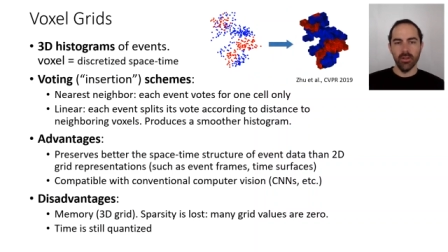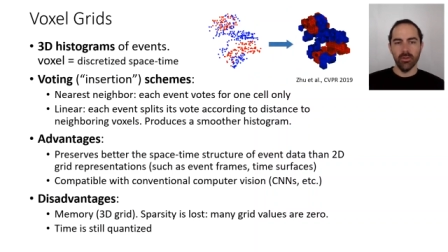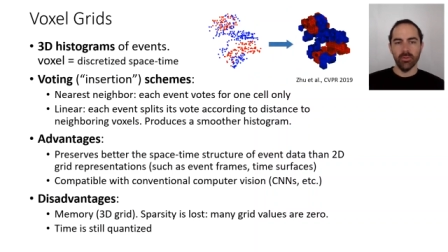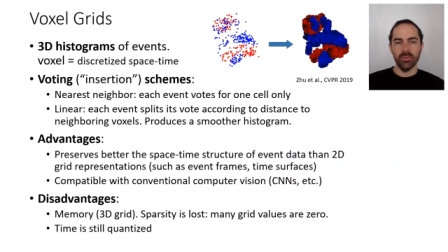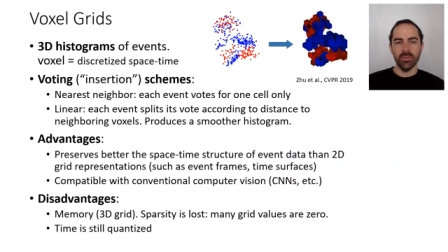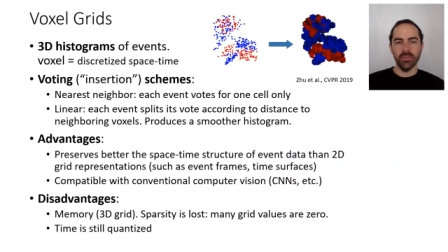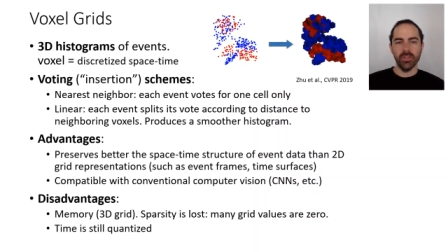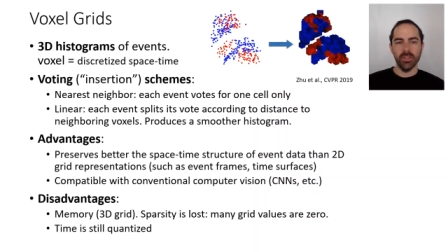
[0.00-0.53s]

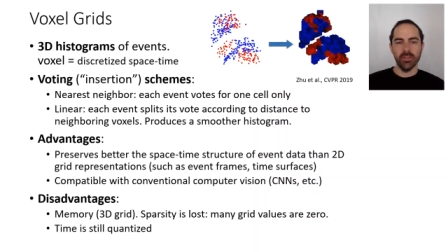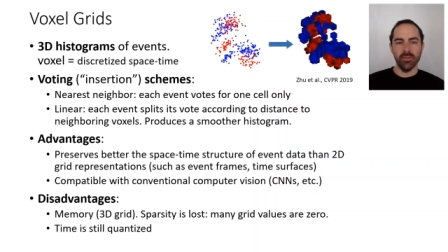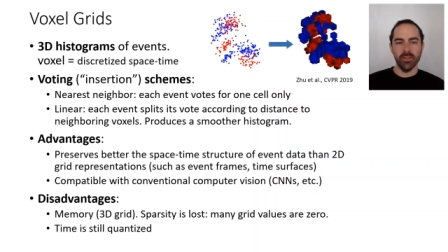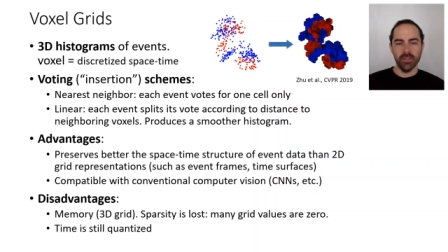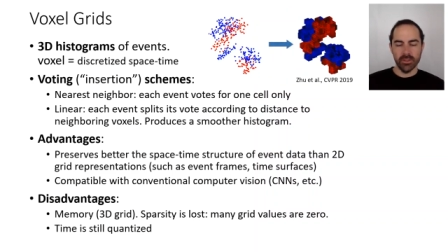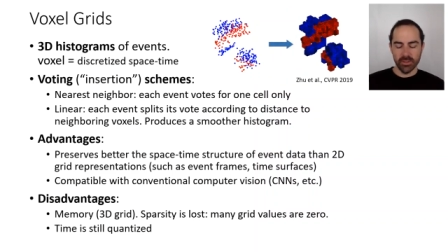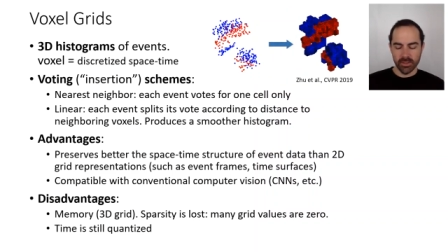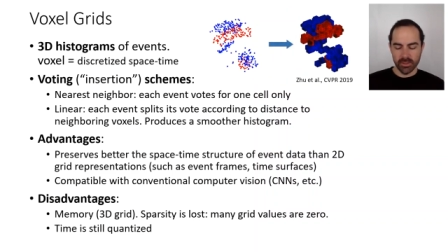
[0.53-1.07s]
What are the
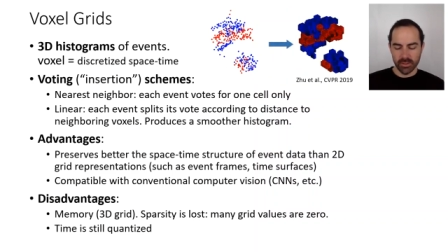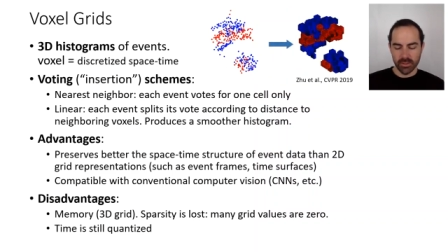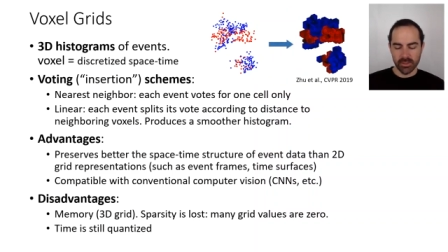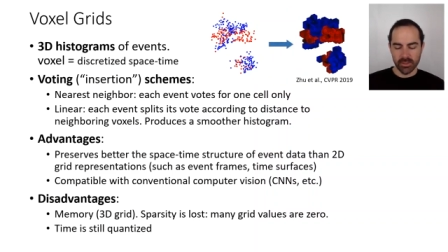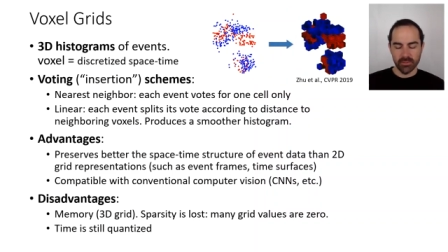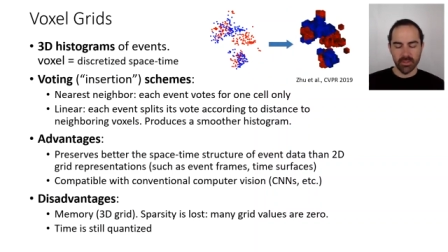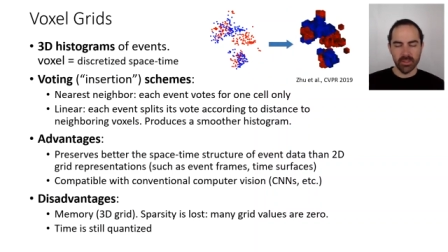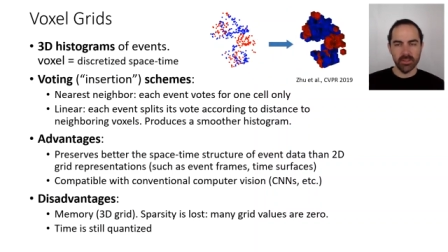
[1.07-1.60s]
advantages and
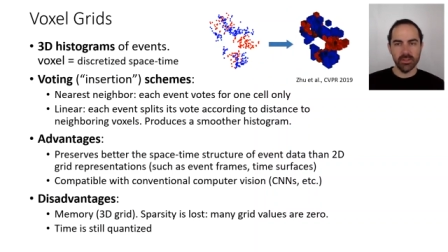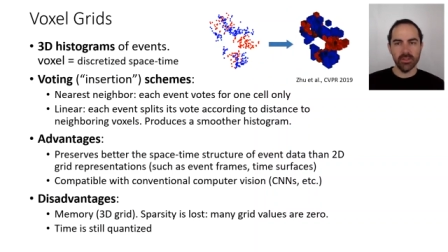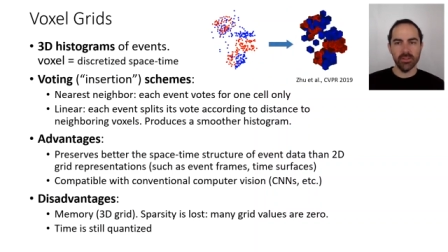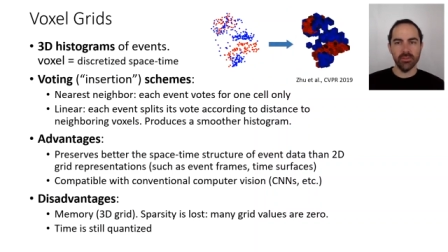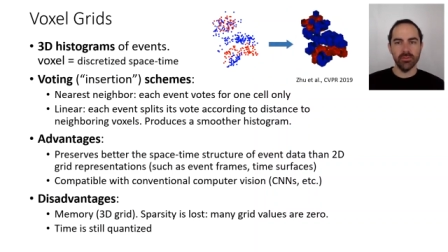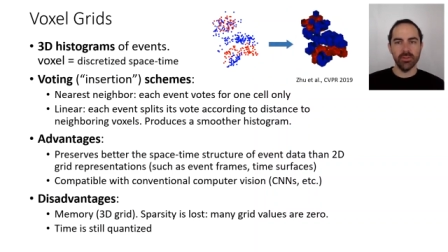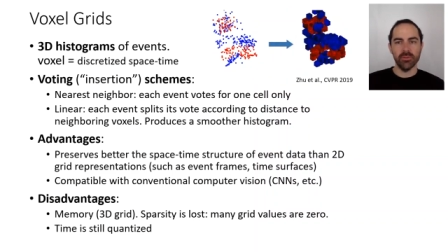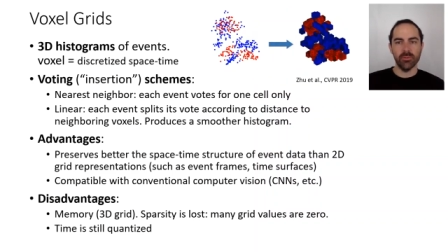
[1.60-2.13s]
disadvantages
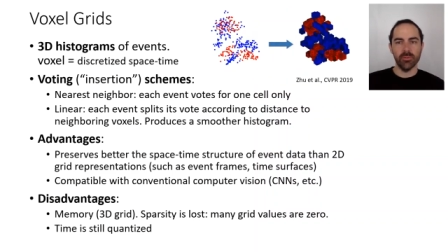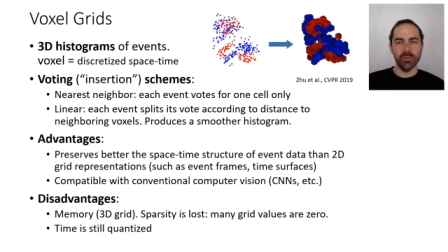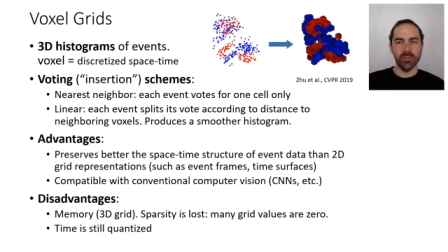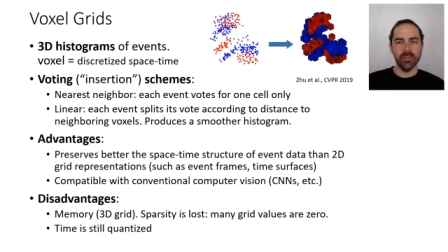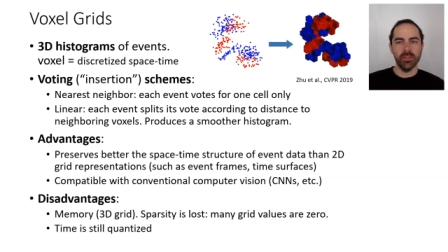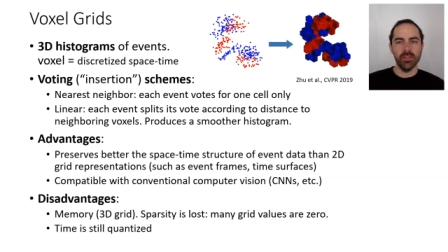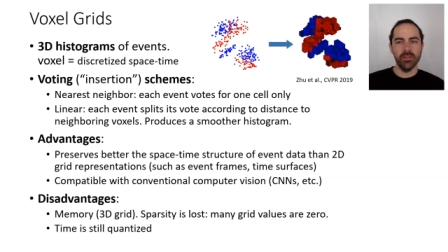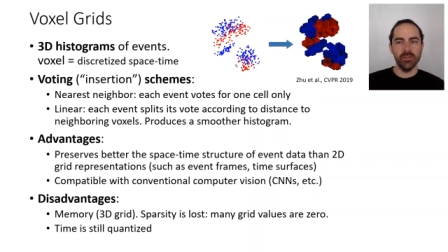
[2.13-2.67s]
of this
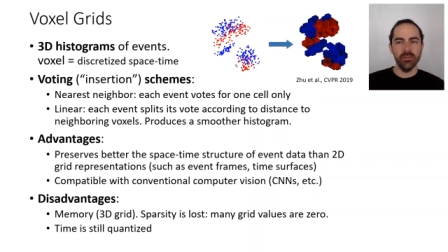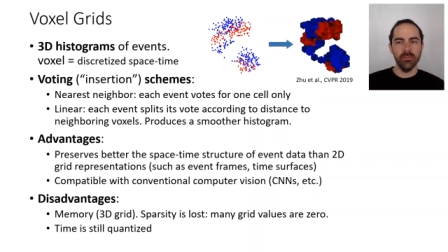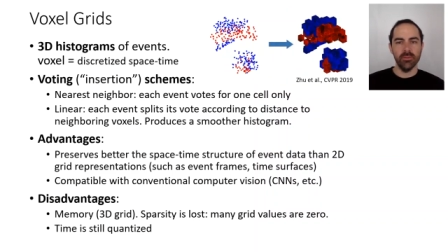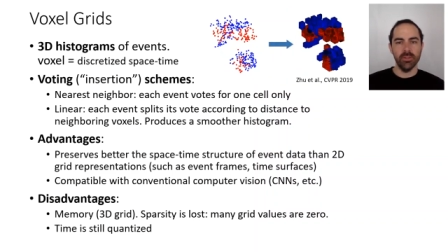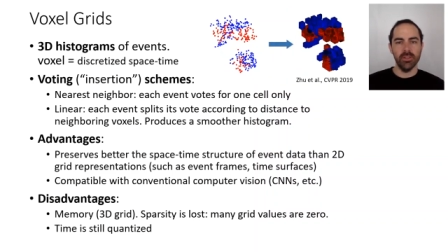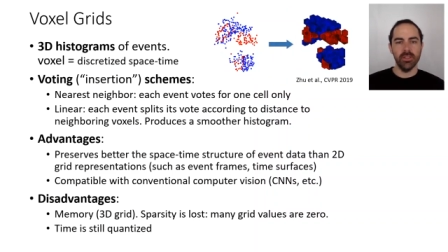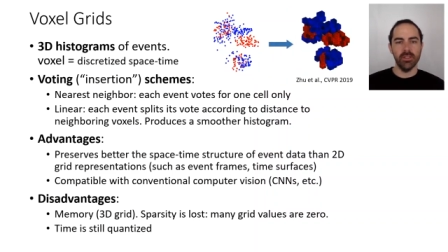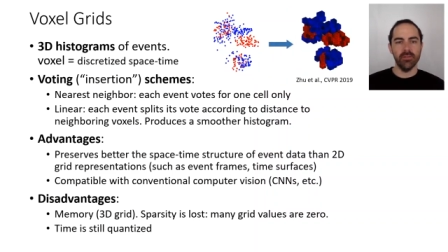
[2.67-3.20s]
representation?
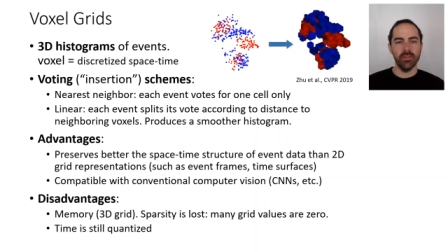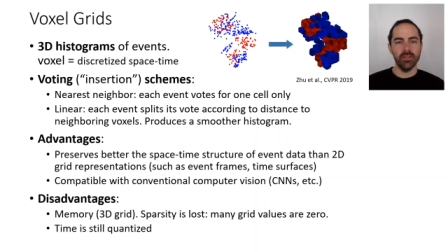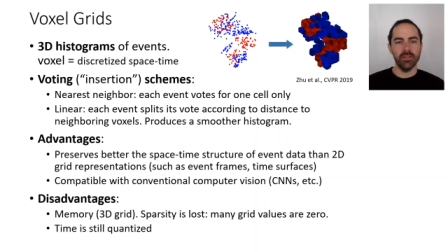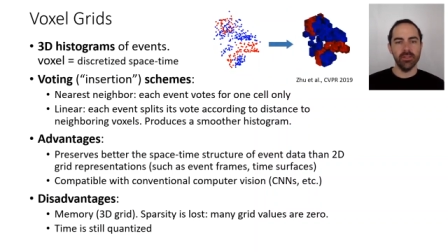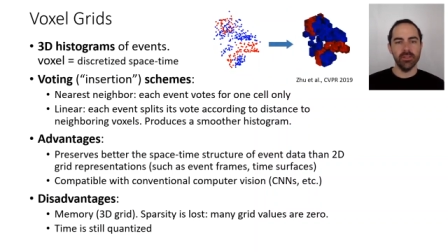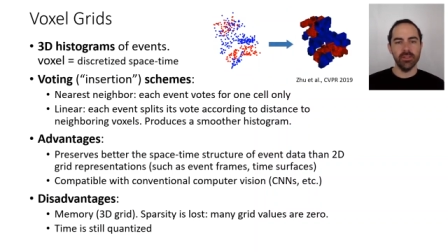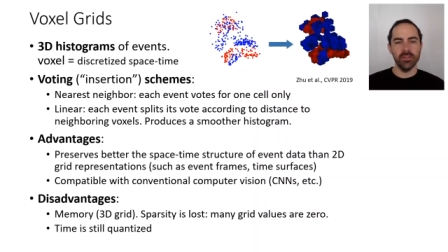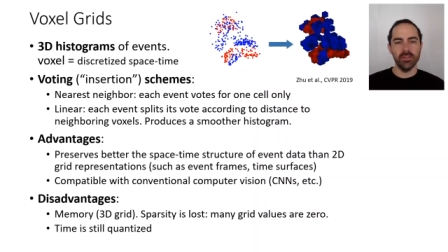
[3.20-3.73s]
Well, the
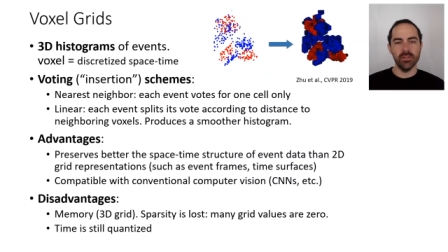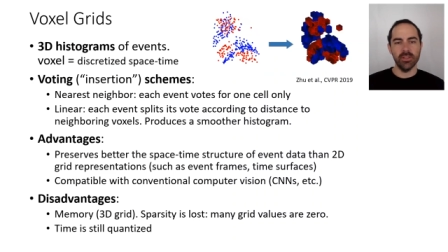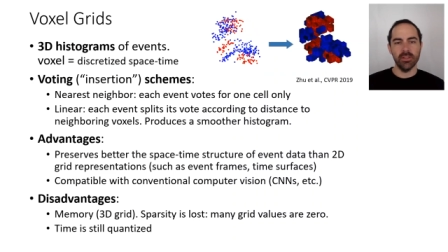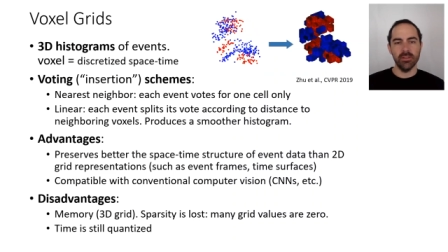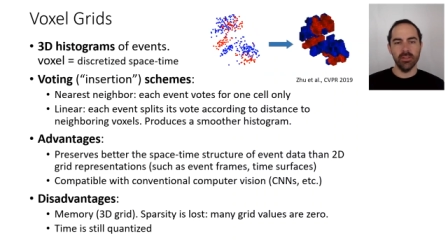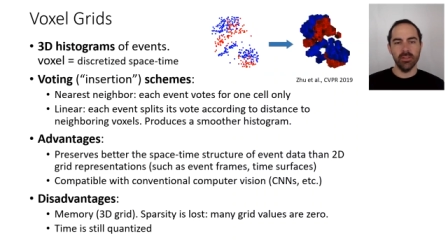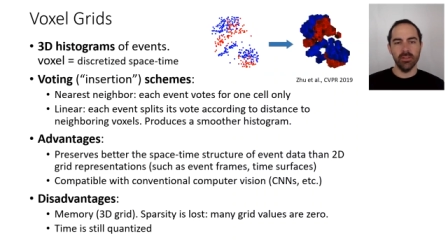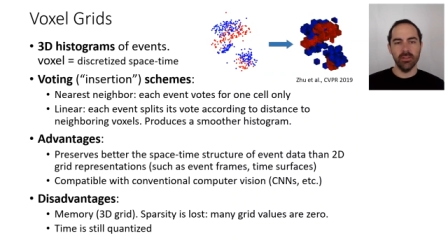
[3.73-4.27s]
advantages is
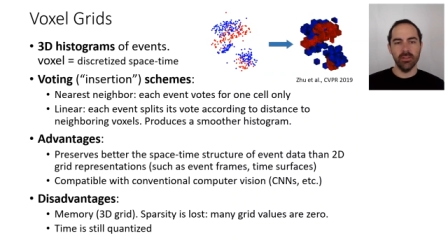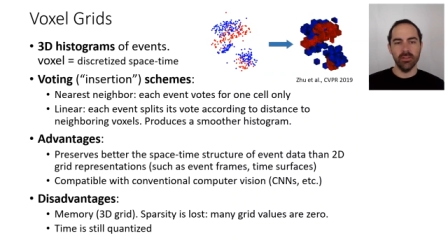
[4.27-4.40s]
that the,